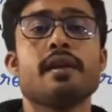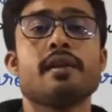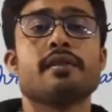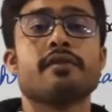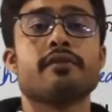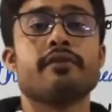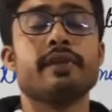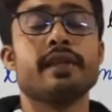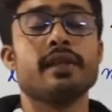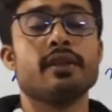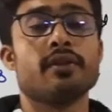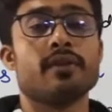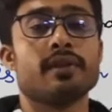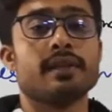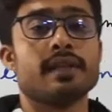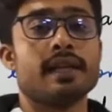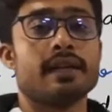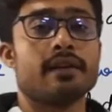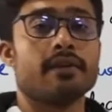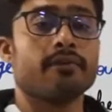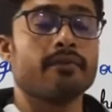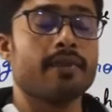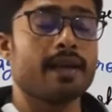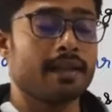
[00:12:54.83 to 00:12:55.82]
So we know
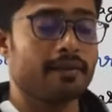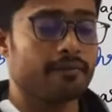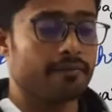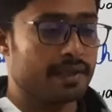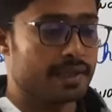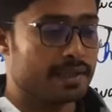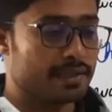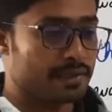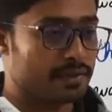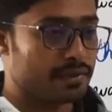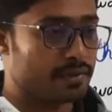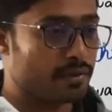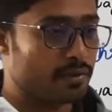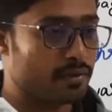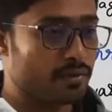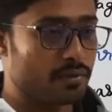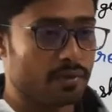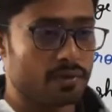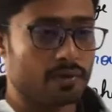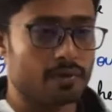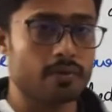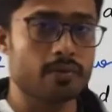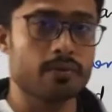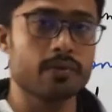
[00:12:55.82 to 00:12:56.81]
that when we just
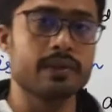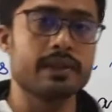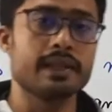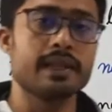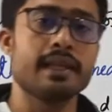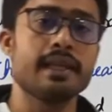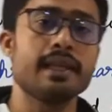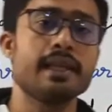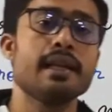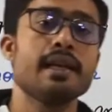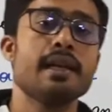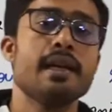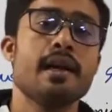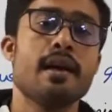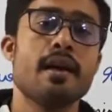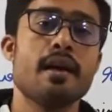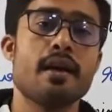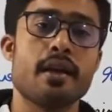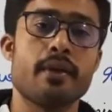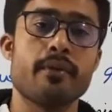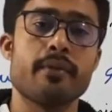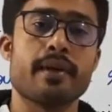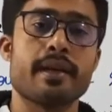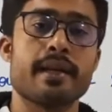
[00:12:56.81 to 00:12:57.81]
go to the
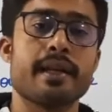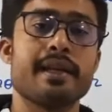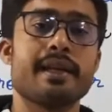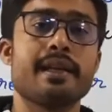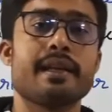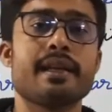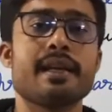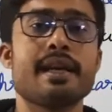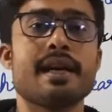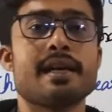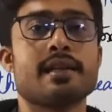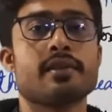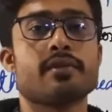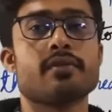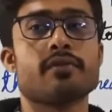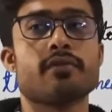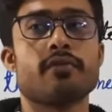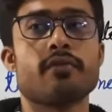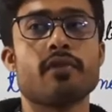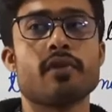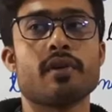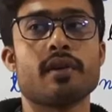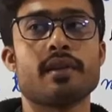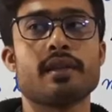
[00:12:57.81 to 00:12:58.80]
river areas
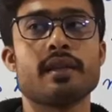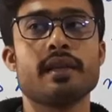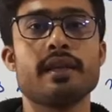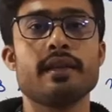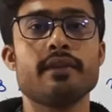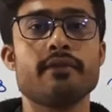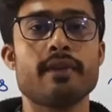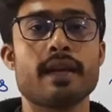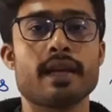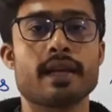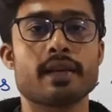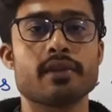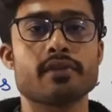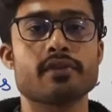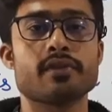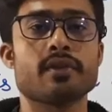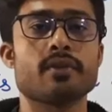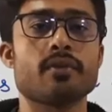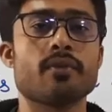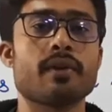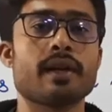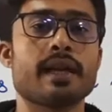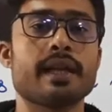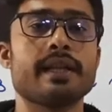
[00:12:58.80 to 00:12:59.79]
for the
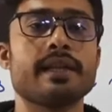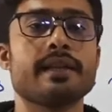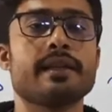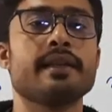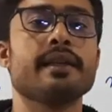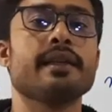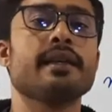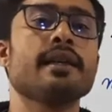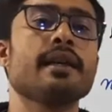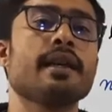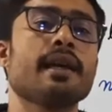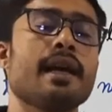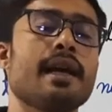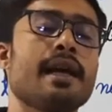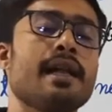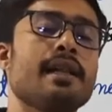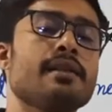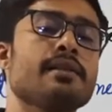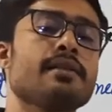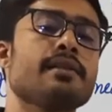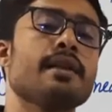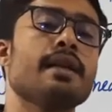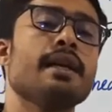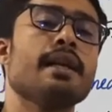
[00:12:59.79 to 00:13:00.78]
vacation or anything
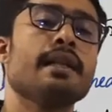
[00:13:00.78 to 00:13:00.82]
else,